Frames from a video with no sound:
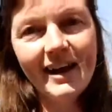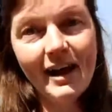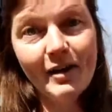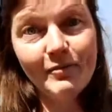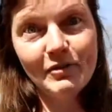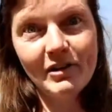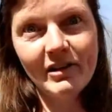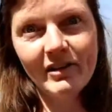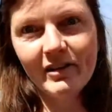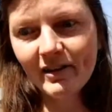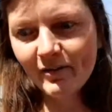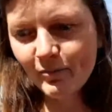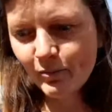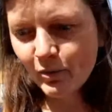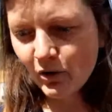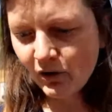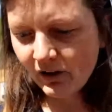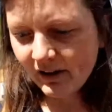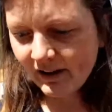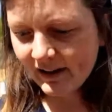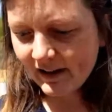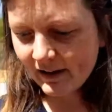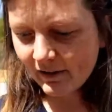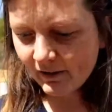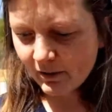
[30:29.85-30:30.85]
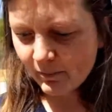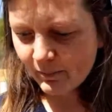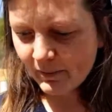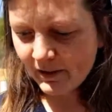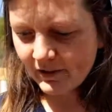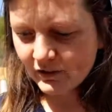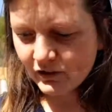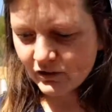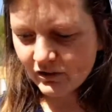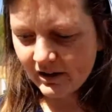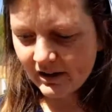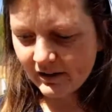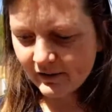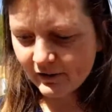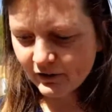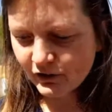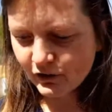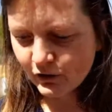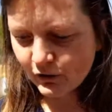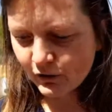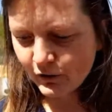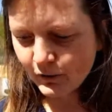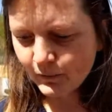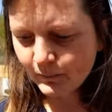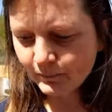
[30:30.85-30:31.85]
I'm just pulling out a picture here to
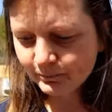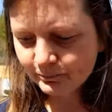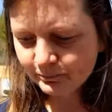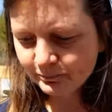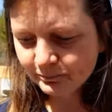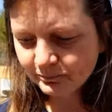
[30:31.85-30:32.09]
show you